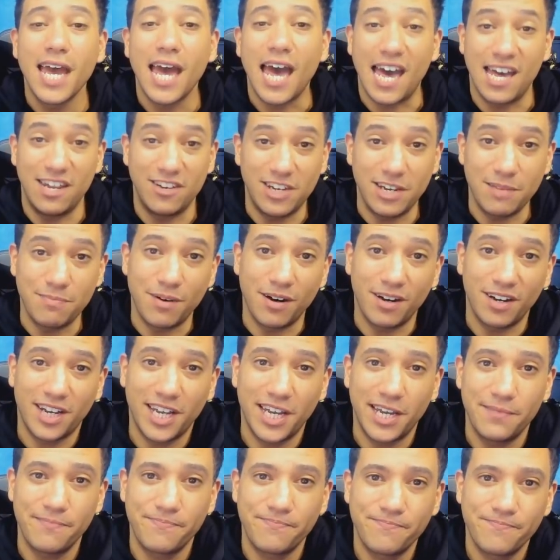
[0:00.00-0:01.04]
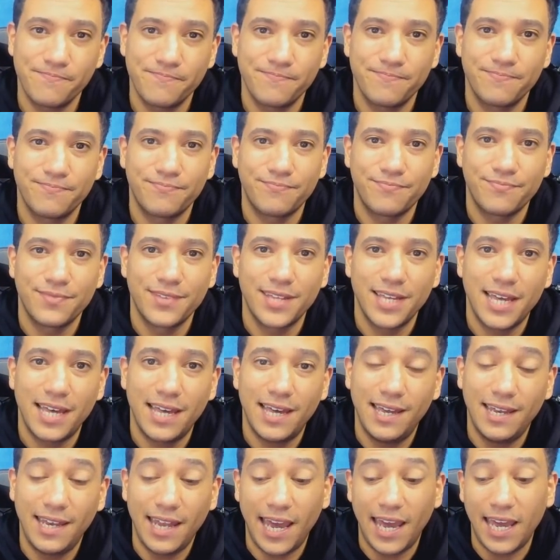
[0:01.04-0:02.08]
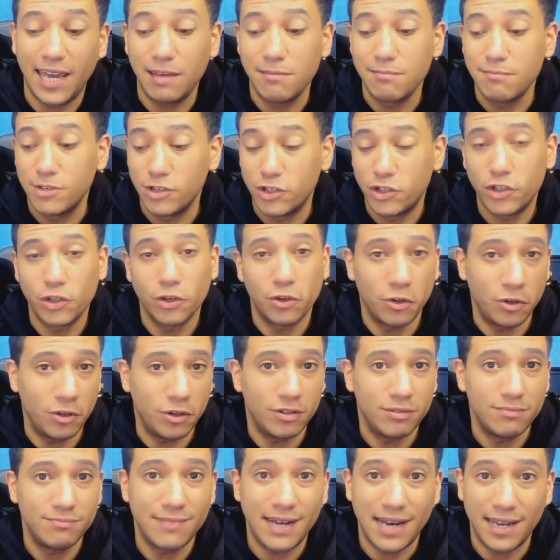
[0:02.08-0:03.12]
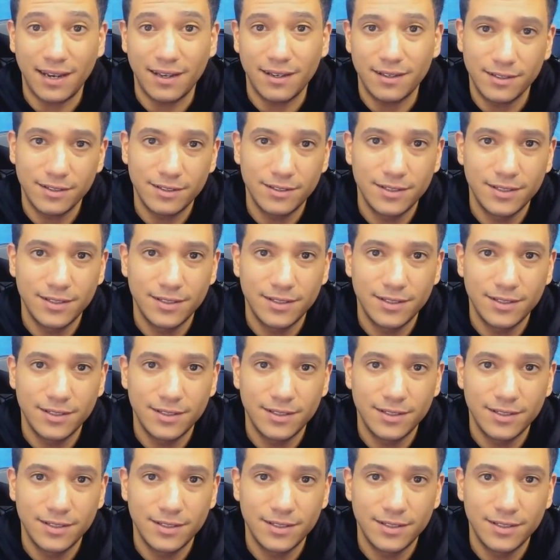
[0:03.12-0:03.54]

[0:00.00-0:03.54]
and debunk it in a mature manner,